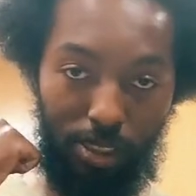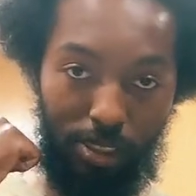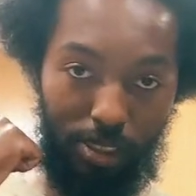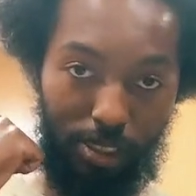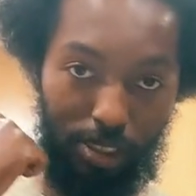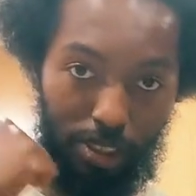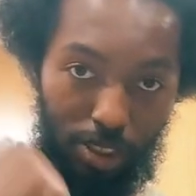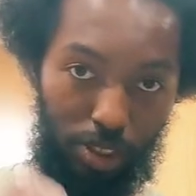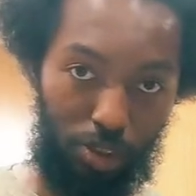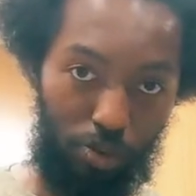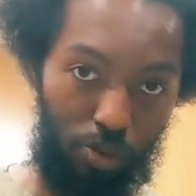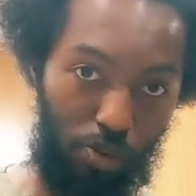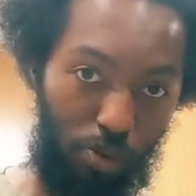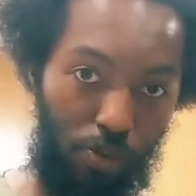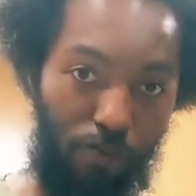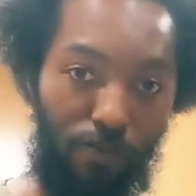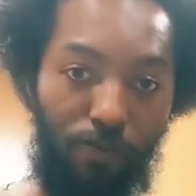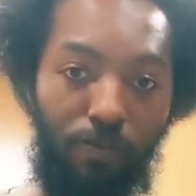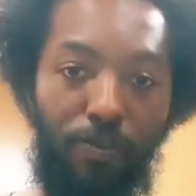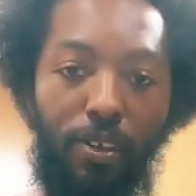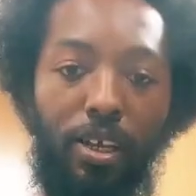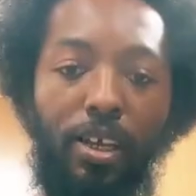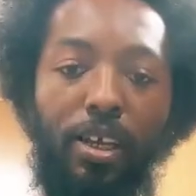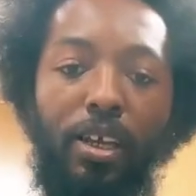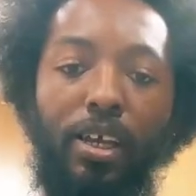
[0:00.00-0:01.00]
us this
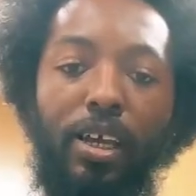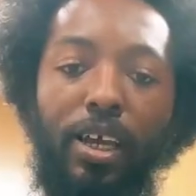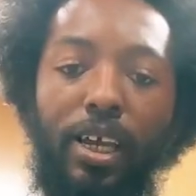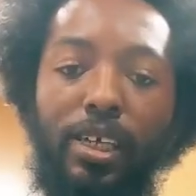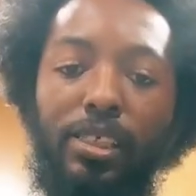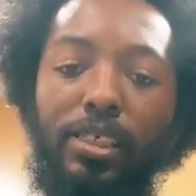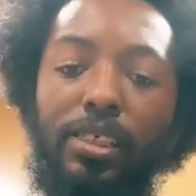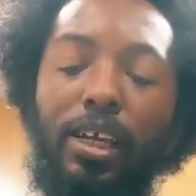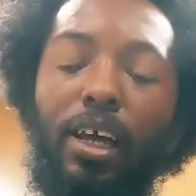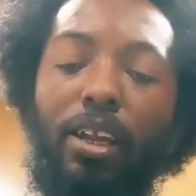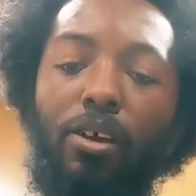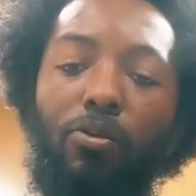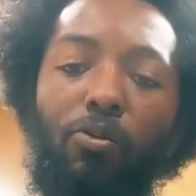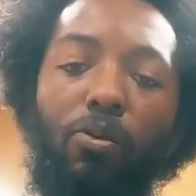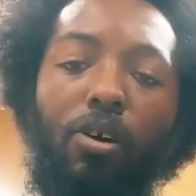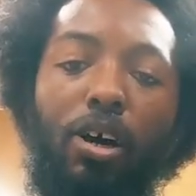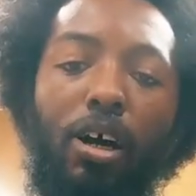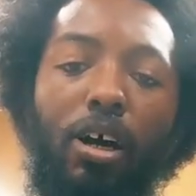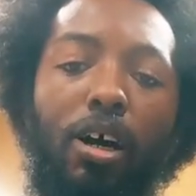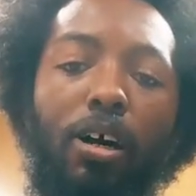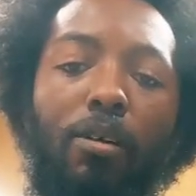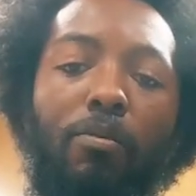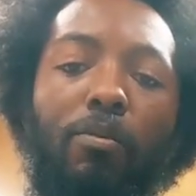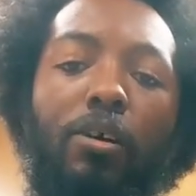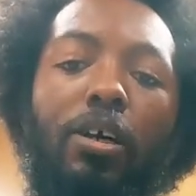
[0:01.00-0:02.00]
truth. And
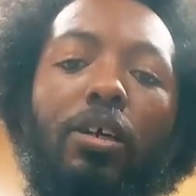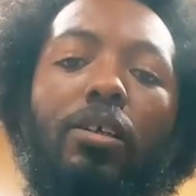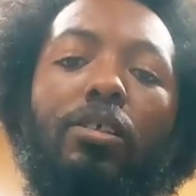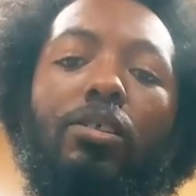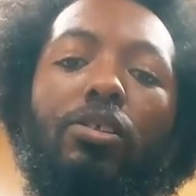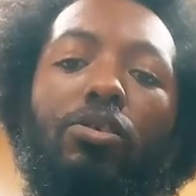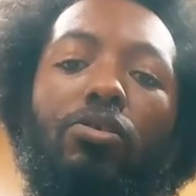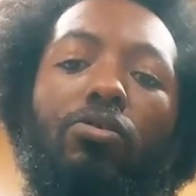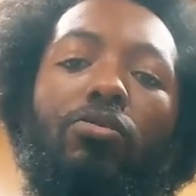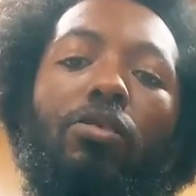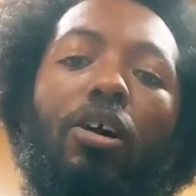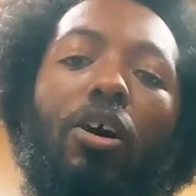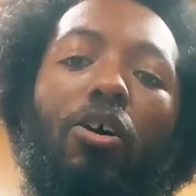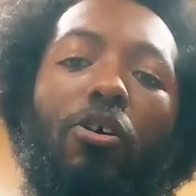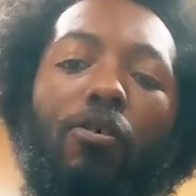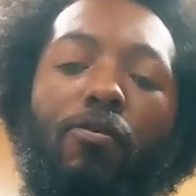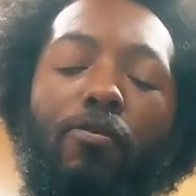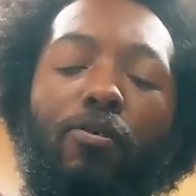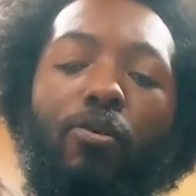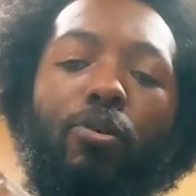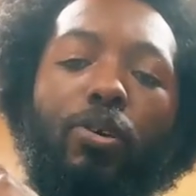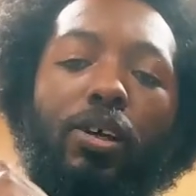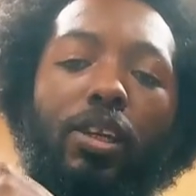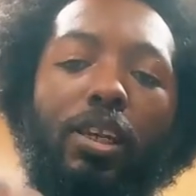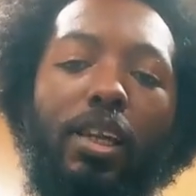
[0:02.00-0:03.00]
Shalawam to the
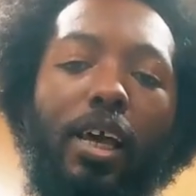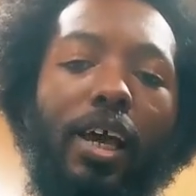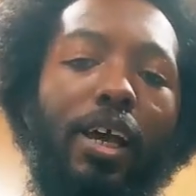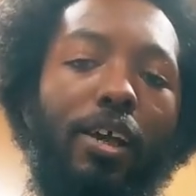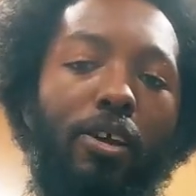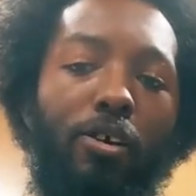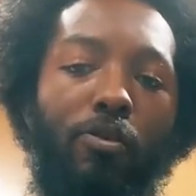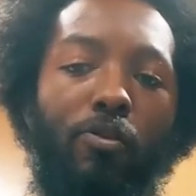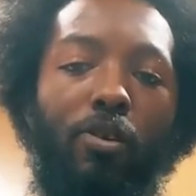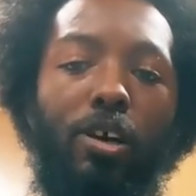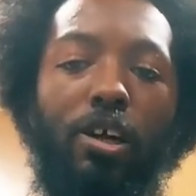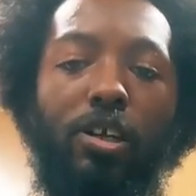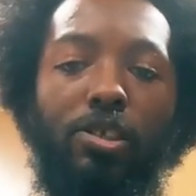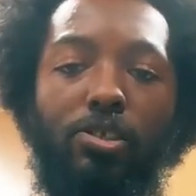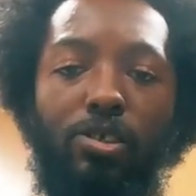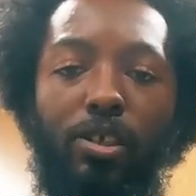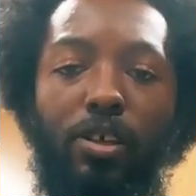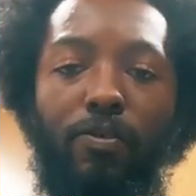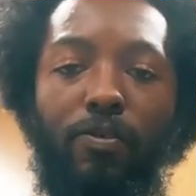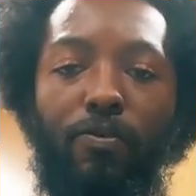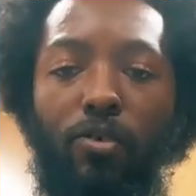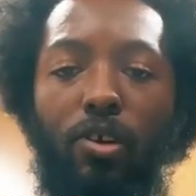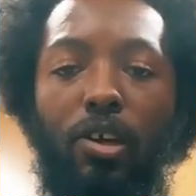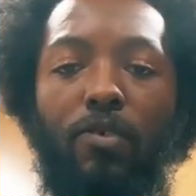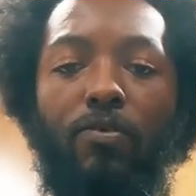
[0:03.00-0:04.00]
hopeful elect,
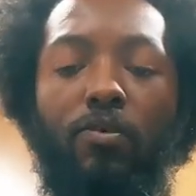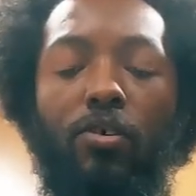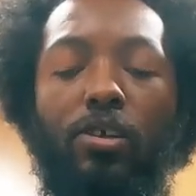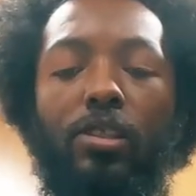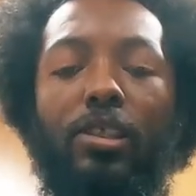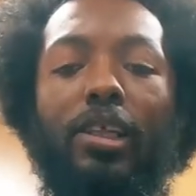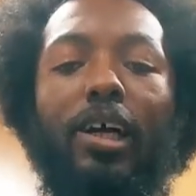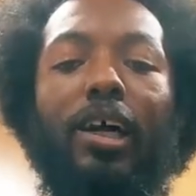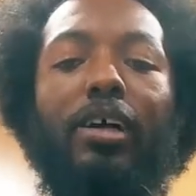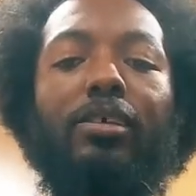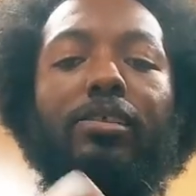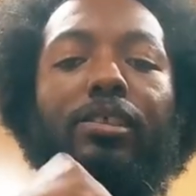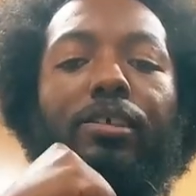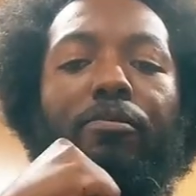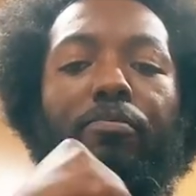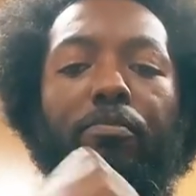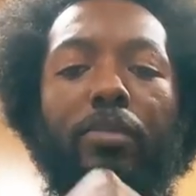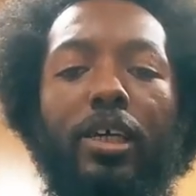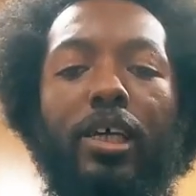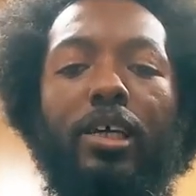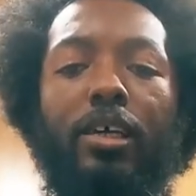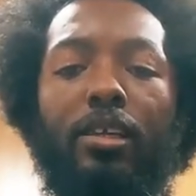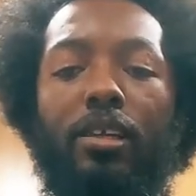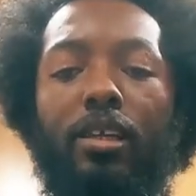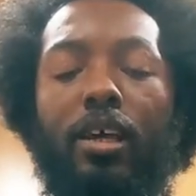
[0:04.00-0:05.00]
144,000
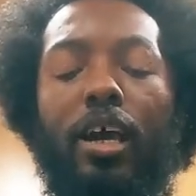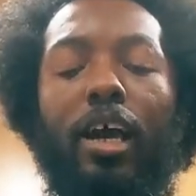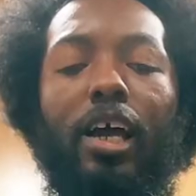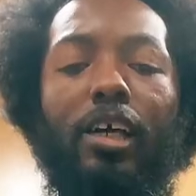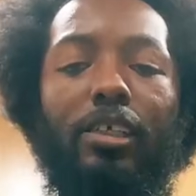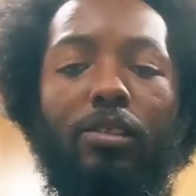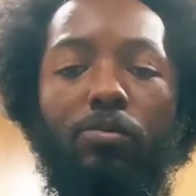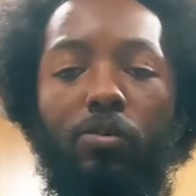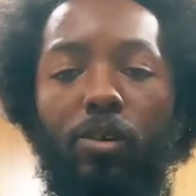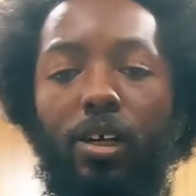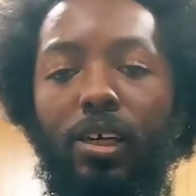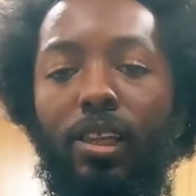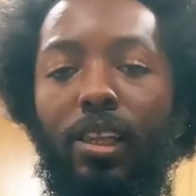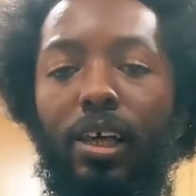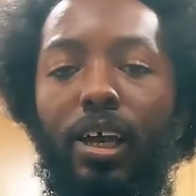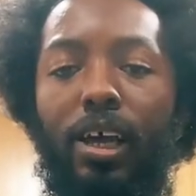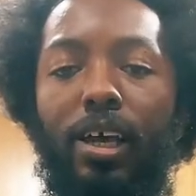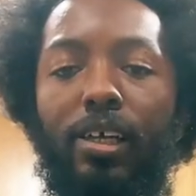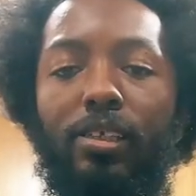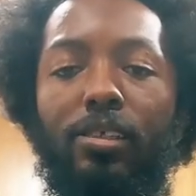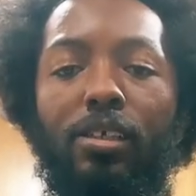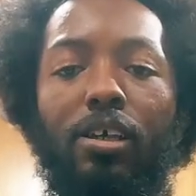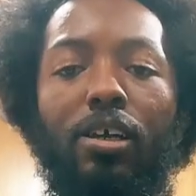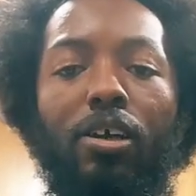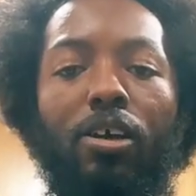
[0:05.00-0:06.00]
men, as well
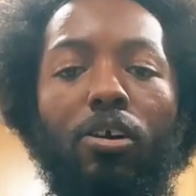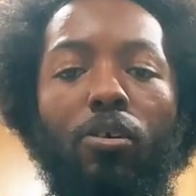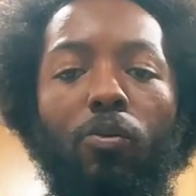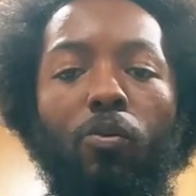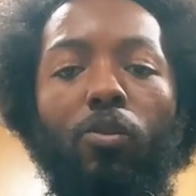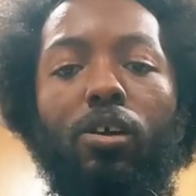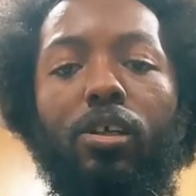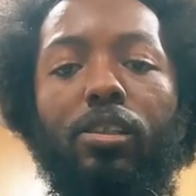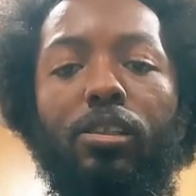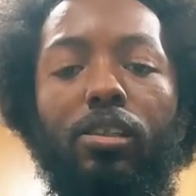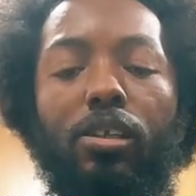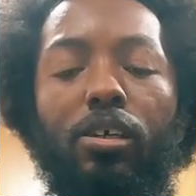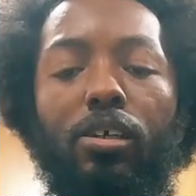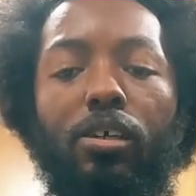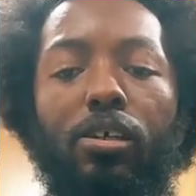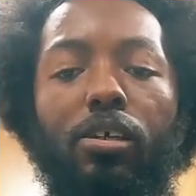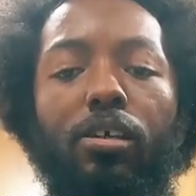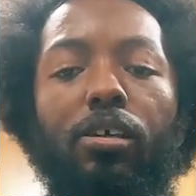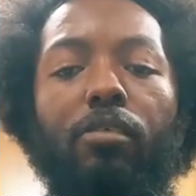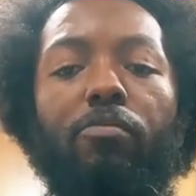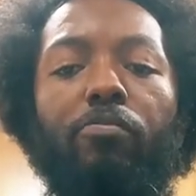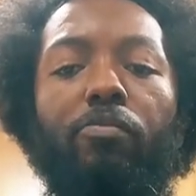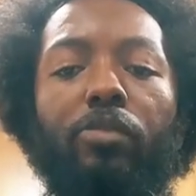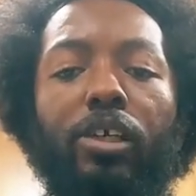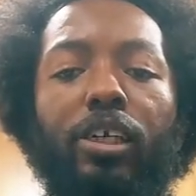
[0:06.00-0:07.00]
as
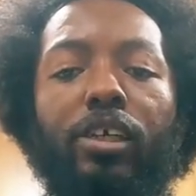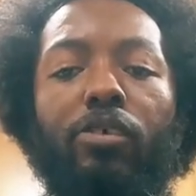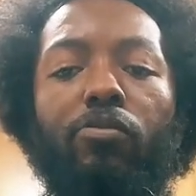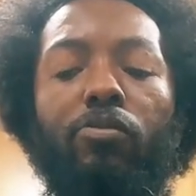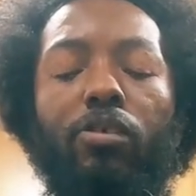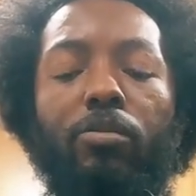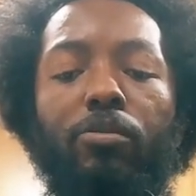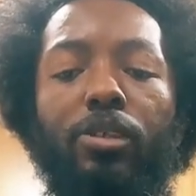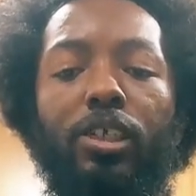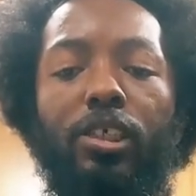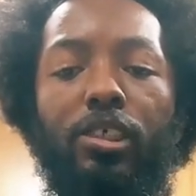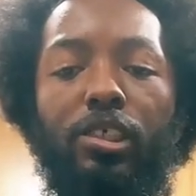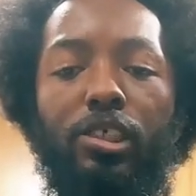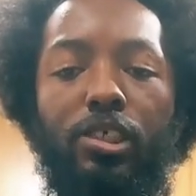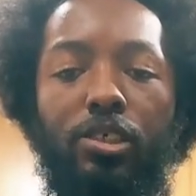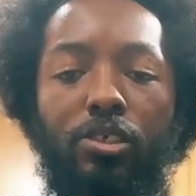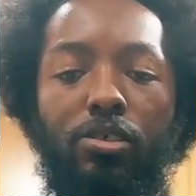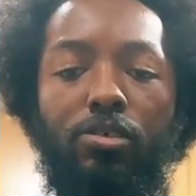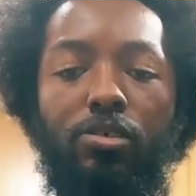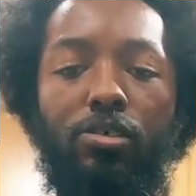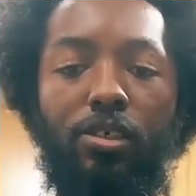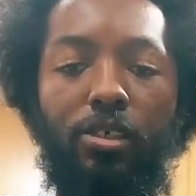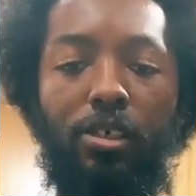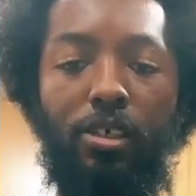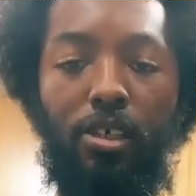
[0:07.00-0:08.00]
1/3 men, women, and
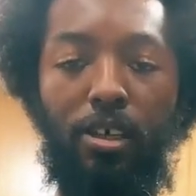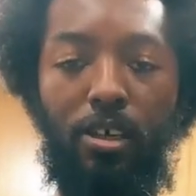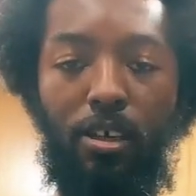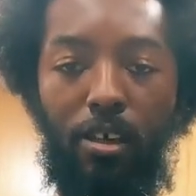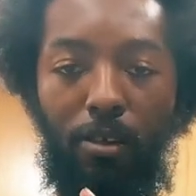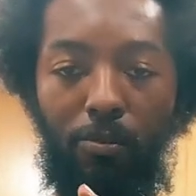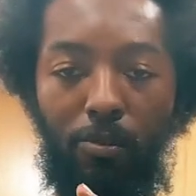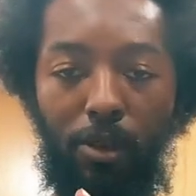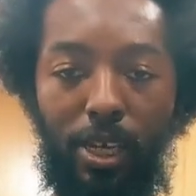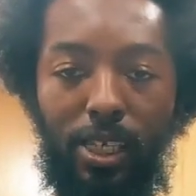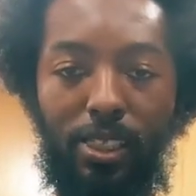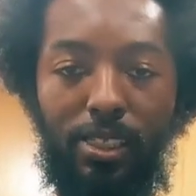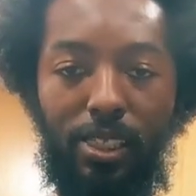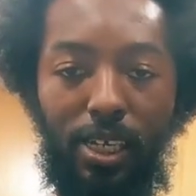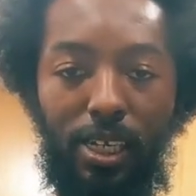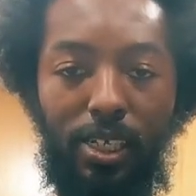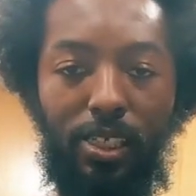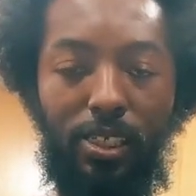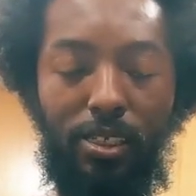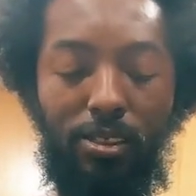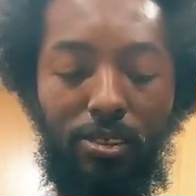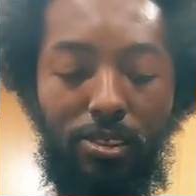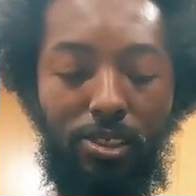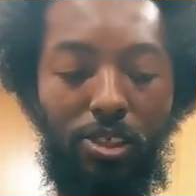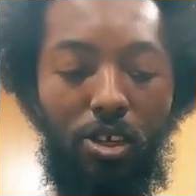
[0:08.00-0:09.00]
children,
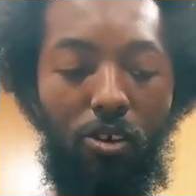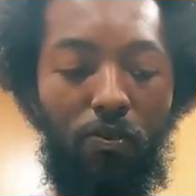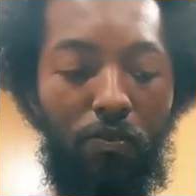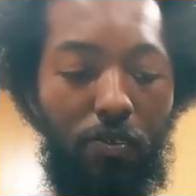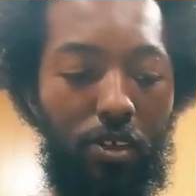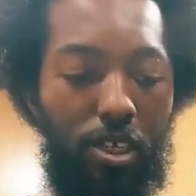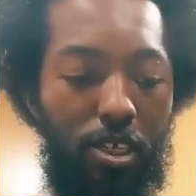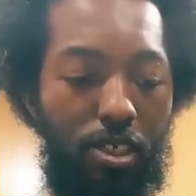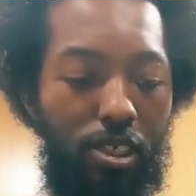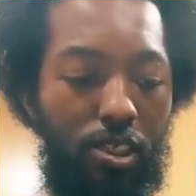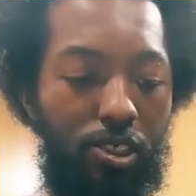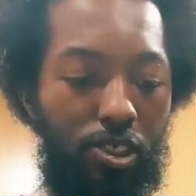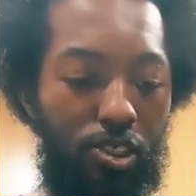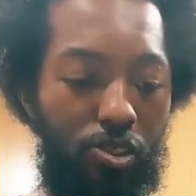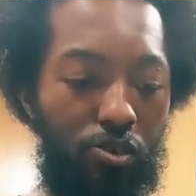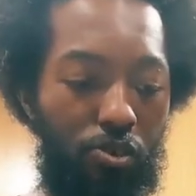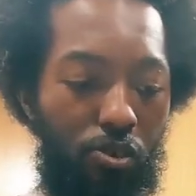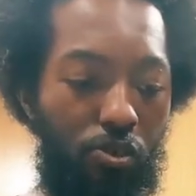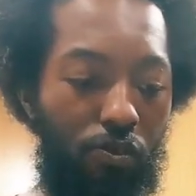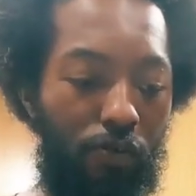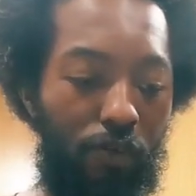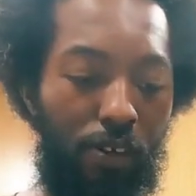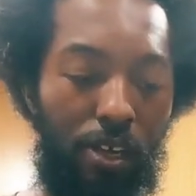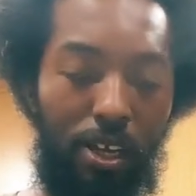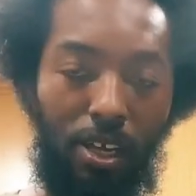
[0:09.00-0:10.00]
maintaining yourself in this
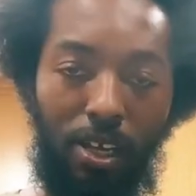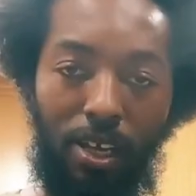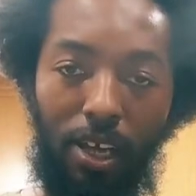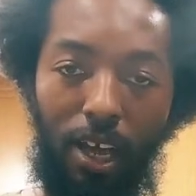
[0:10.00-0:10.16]
truth.